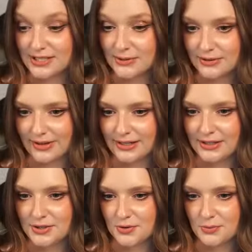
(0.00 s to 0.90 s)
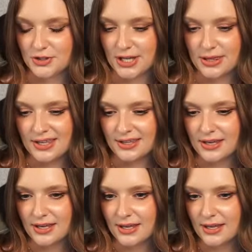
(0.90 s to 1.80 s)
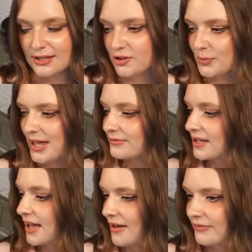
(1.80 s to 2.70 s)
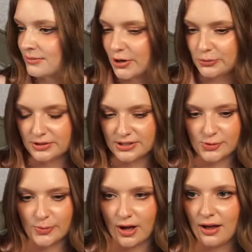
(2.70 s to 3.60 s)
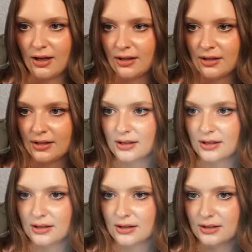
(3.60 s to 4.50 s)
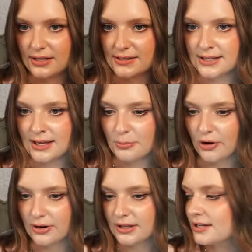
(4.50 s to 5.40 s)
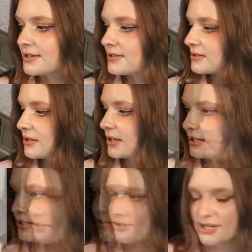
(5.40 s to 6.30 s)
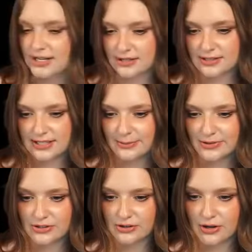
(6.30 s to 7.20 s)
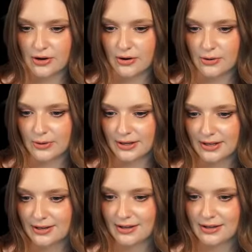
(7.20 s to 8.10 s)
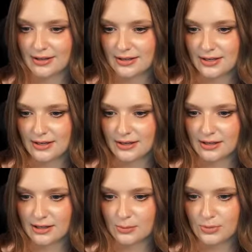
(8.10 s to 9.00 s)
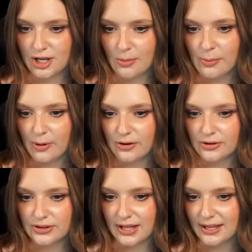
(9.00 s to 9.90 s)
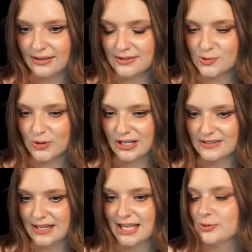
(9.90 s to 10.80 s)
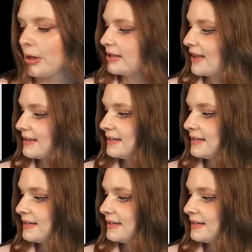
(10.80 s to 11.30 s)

to own a venue, which I think don't we have to have him own the spa? Isn't that part of this? He just like seems to know. Become a partner of the Hidden Springs Day Spa. Yeah, he